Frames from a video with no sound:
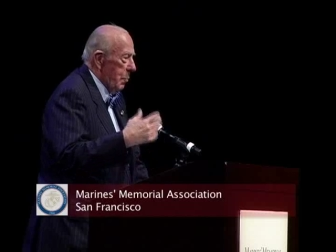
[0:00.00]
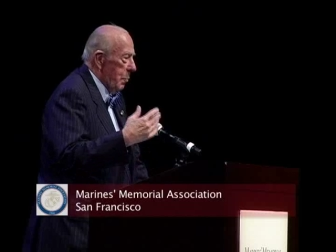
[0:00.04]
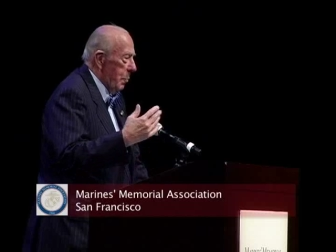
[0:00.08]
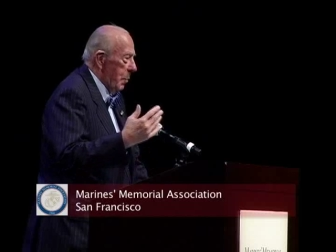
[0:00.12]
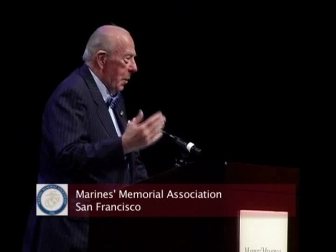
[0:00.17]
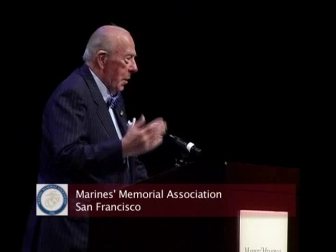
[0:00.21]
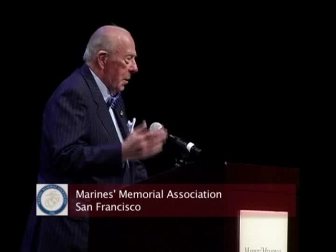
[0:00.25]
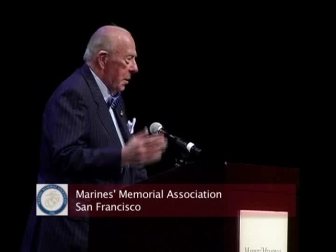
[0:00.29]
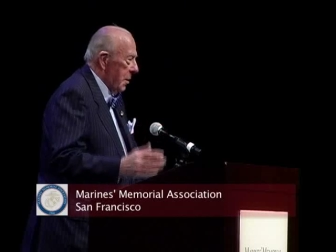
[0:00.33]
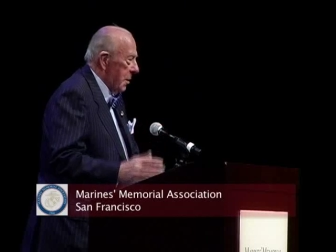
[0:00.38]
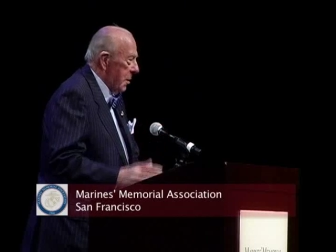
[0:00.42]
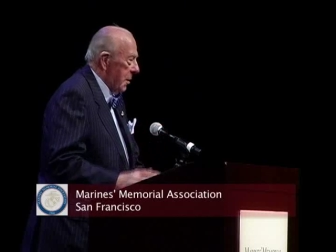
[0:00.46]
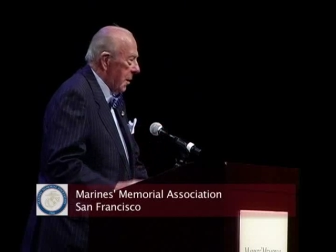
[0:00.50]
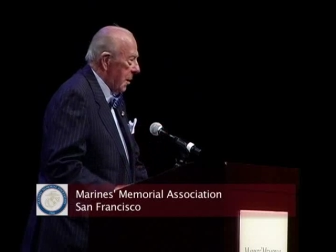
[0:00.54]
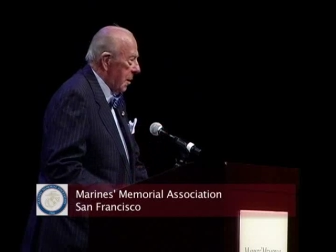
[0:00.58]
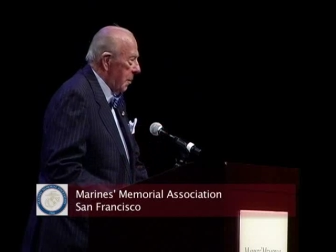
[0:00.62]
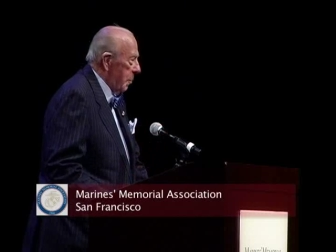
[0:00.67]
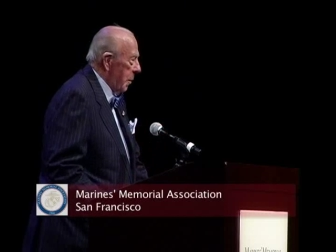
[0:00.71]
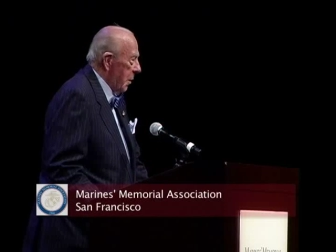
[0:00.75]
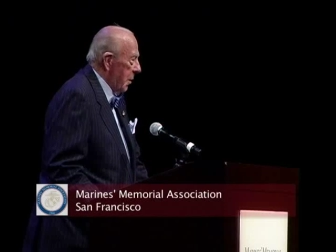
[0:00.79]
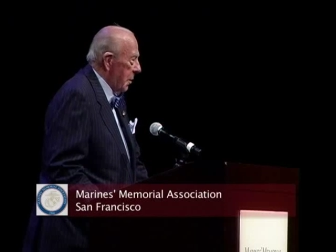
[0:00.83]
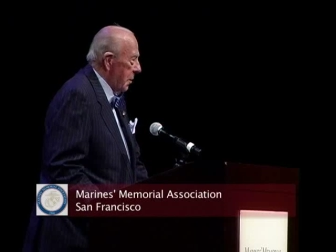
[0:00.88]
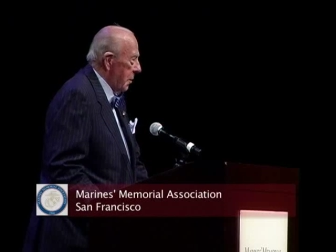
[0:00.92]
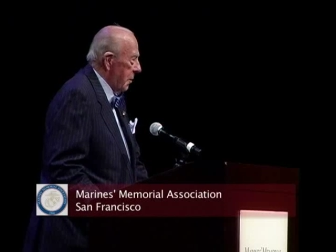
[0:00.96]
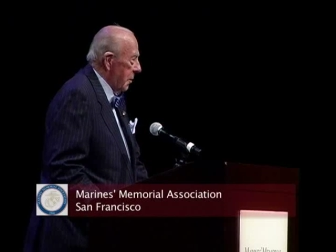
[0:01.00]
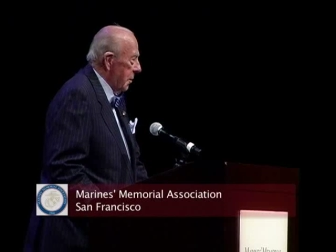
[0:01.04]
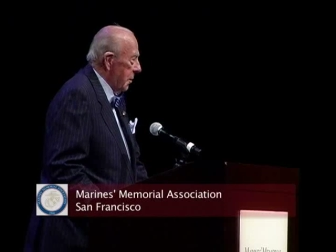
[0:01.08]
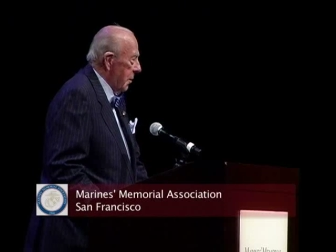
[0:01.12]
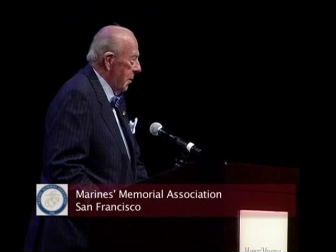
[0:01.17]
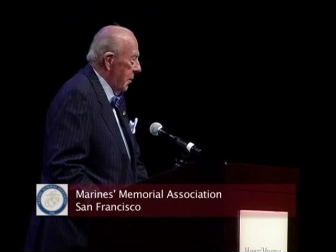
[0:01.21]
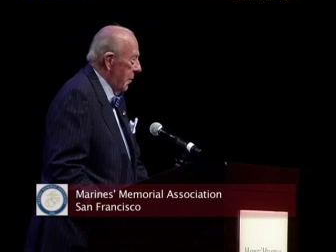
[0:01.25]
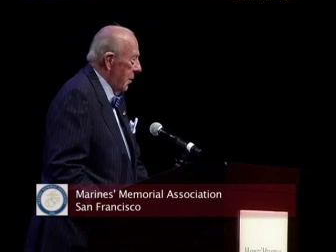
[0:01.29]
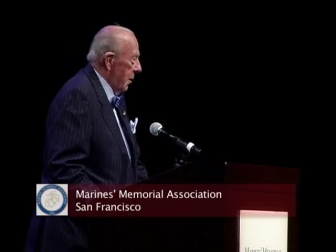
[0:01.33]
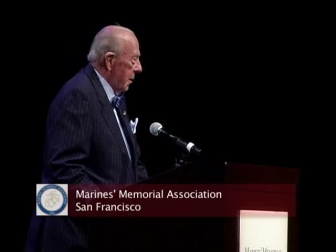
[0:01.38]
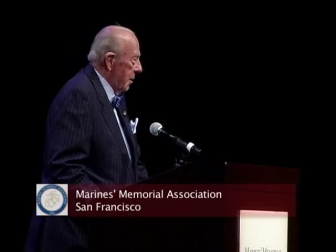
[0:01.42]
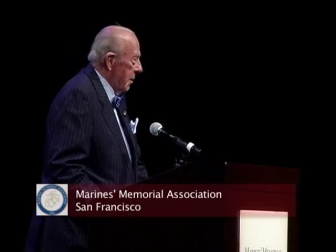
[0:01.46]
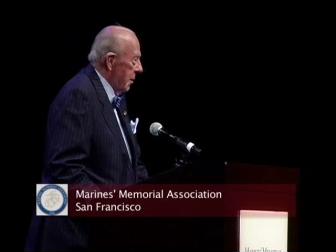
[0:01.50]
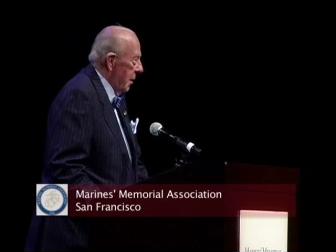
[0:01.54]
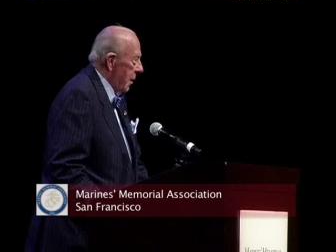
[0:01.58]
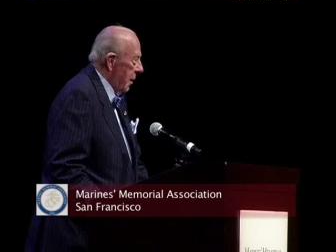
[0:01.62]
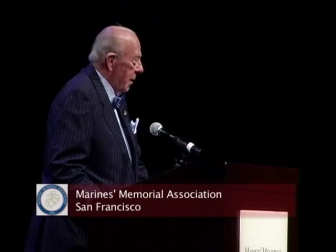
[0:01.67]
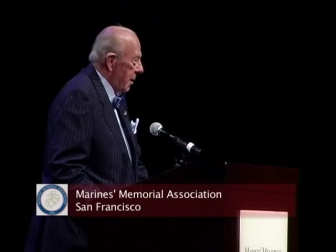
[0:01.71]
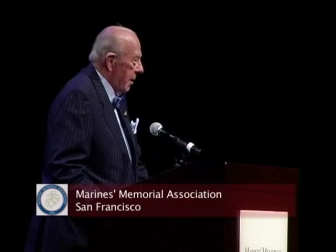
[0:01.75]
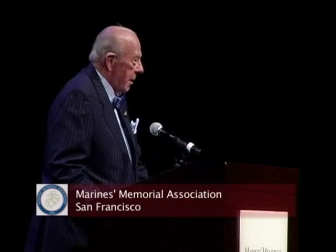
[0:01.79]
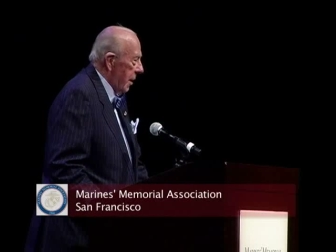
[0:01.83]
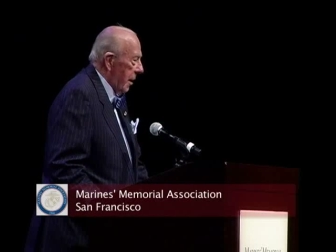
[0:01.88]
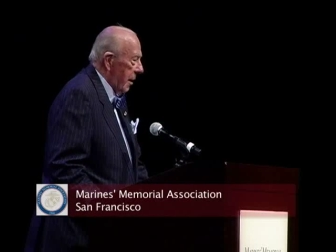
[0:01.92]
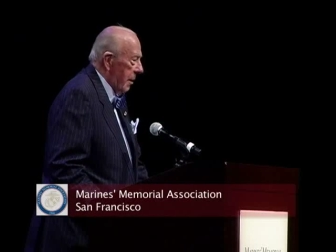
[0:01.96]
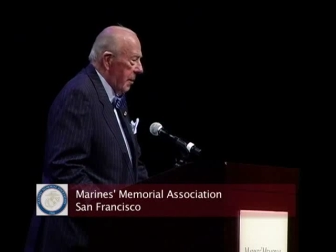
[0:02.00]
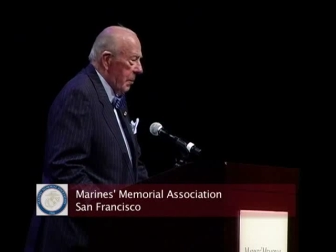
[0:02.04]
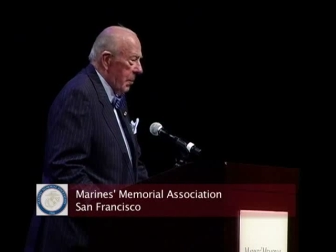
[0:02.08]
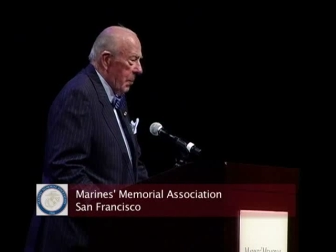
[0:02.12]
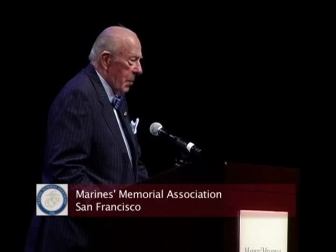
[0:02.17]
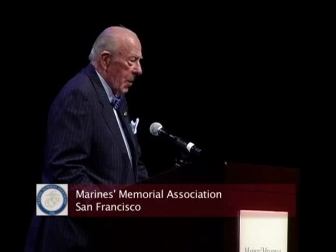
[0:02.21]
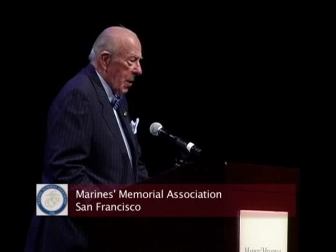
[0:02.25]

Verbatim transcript: ballistic missiles and things like that,